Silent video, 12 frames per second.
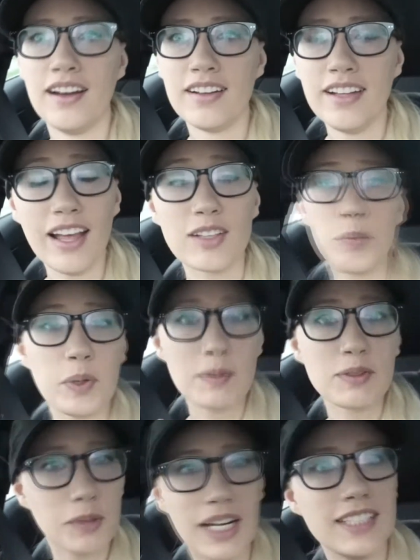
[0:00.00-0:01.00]
yeah, it's pretty
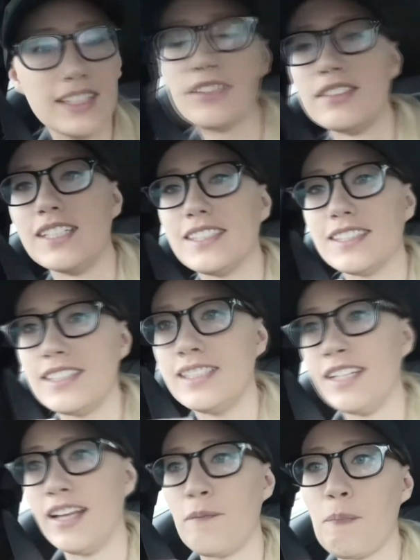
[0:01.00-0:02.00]
much what I did the rest of
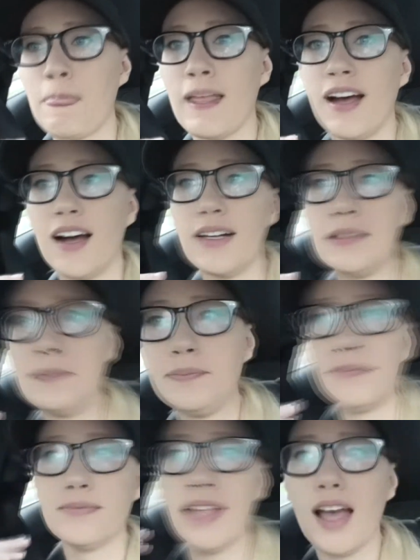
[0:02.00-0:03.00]
the day.
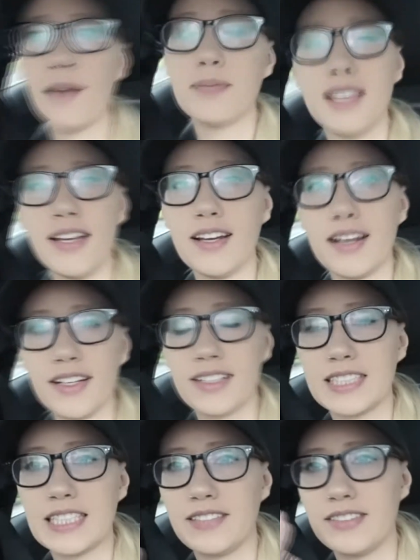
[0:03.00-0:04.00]
Update, I
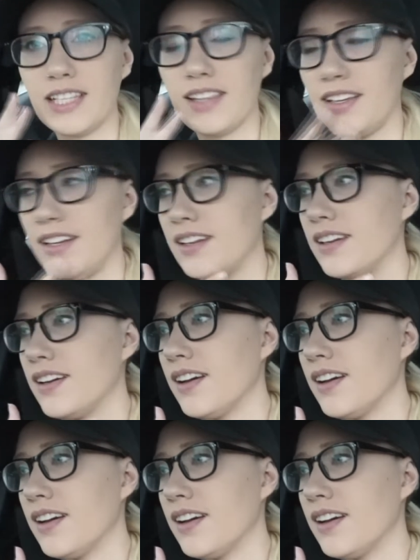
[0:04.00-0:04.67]
guess, on everything.